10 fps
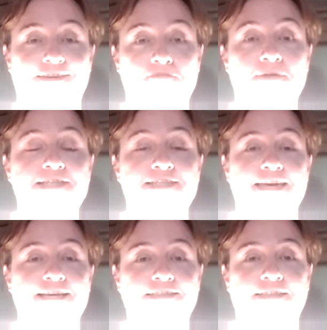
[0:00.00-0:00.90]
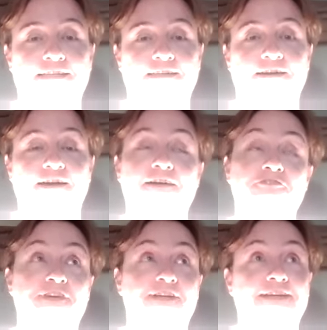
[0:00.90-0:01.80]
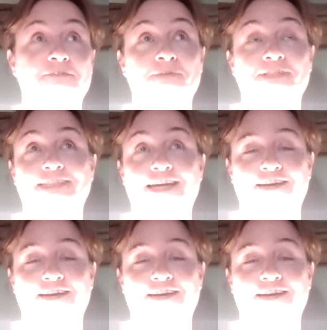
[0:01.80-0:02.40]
meditation. I feel a little bit